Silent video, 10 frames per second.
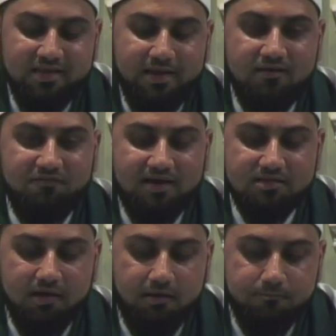
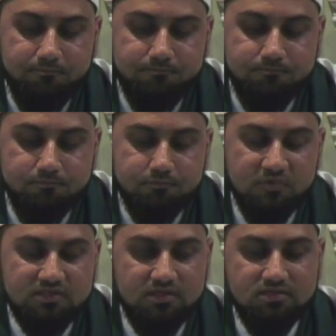al-Fatiha,
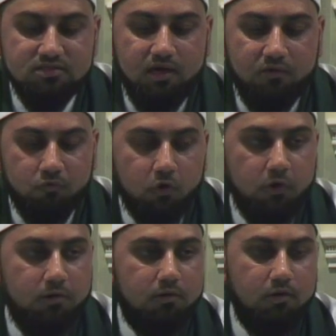this is a rukun.